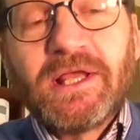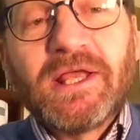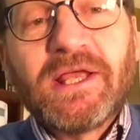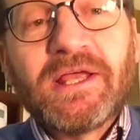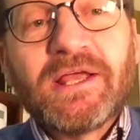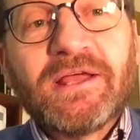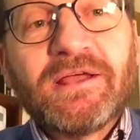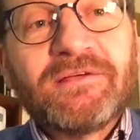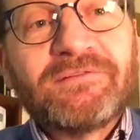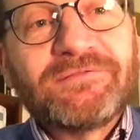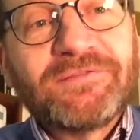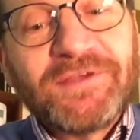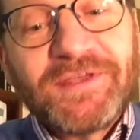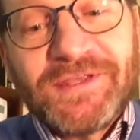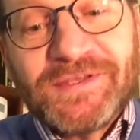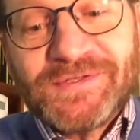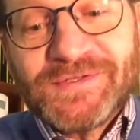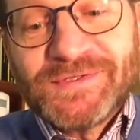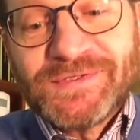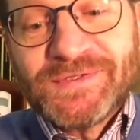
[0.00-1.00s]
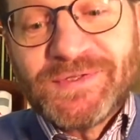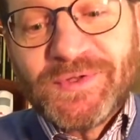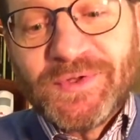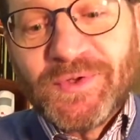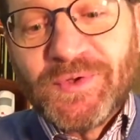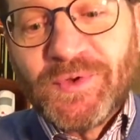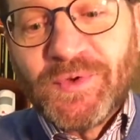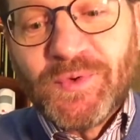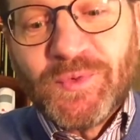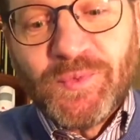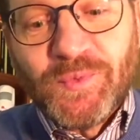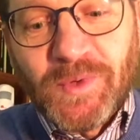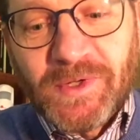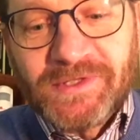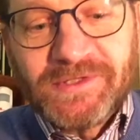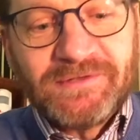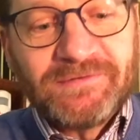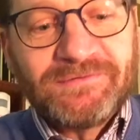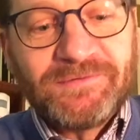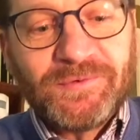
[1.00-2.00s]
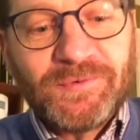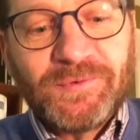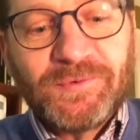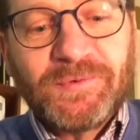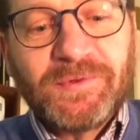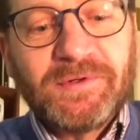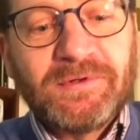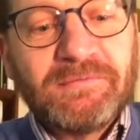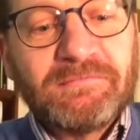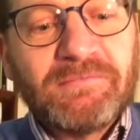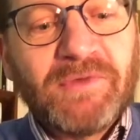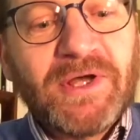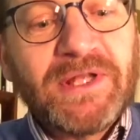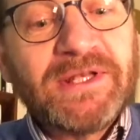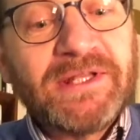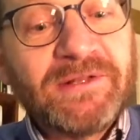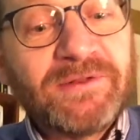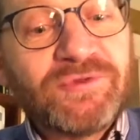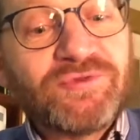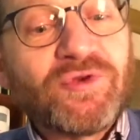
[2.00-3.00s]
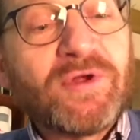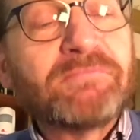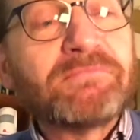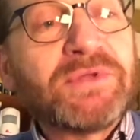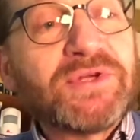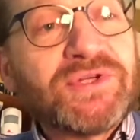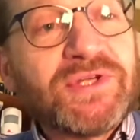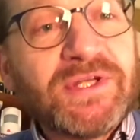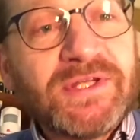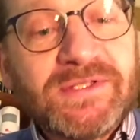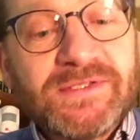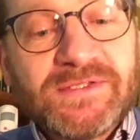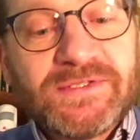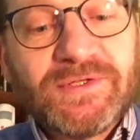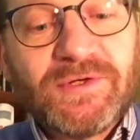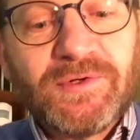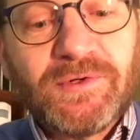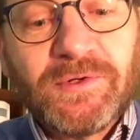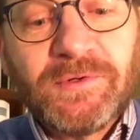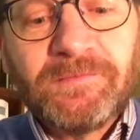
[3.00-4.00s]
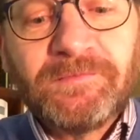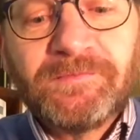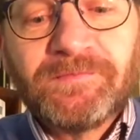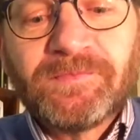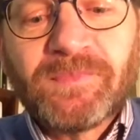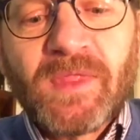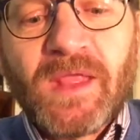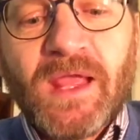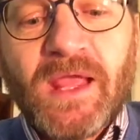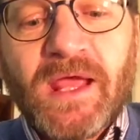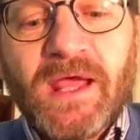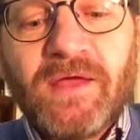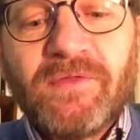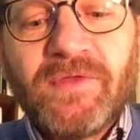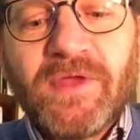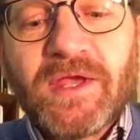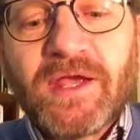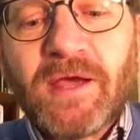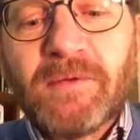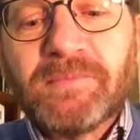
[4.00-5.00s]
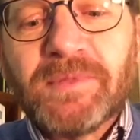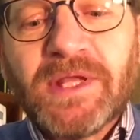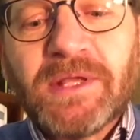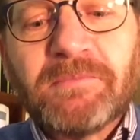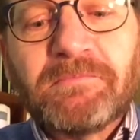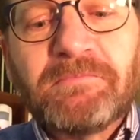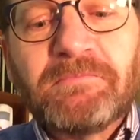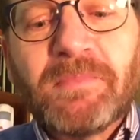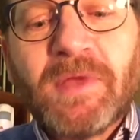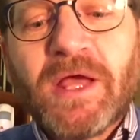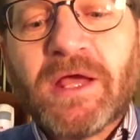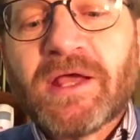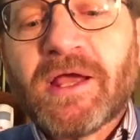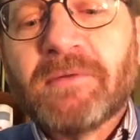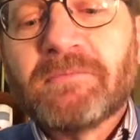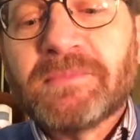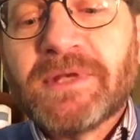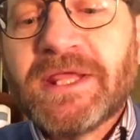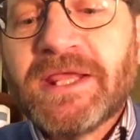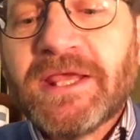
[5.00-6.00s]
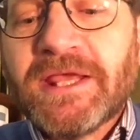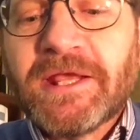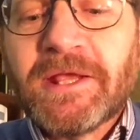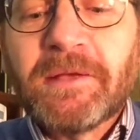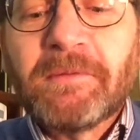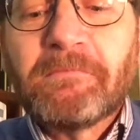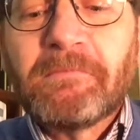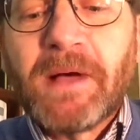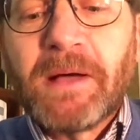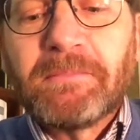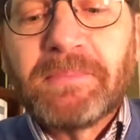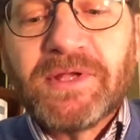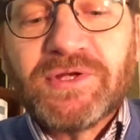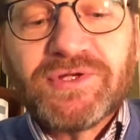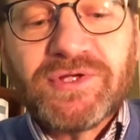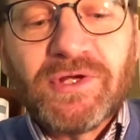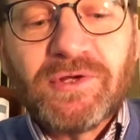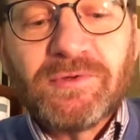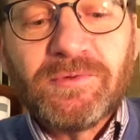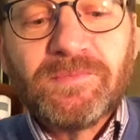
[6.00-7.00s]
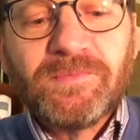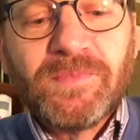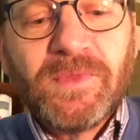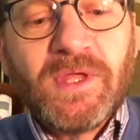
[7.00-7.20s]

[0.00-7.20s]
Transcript: for his wonderful My Little Drum Machine song and the accompanying puppet show,